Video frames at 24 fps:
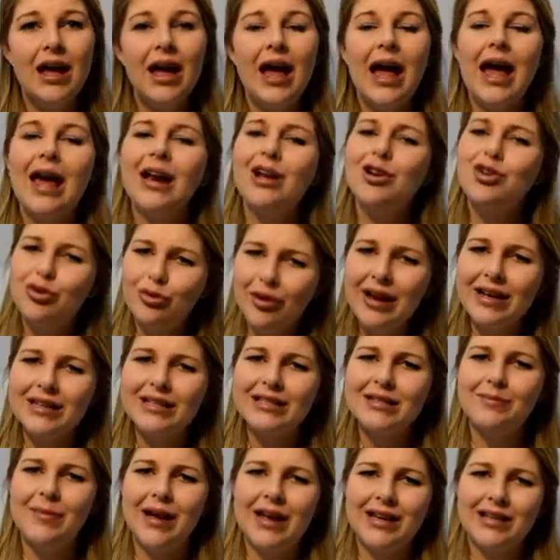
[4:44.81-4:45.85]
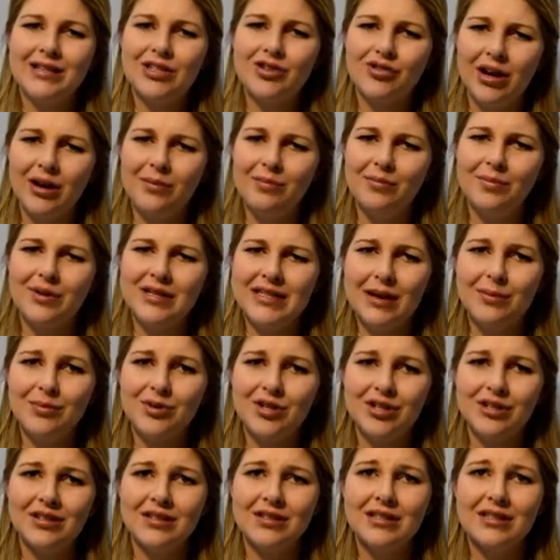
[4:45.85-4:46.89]
and address mainstream
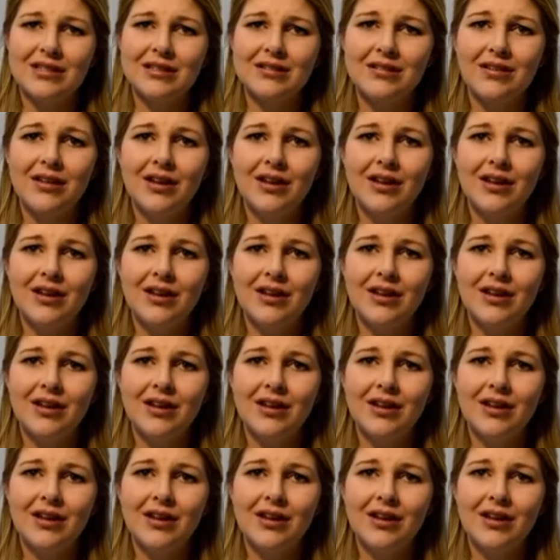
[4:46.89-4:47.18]
perceptions.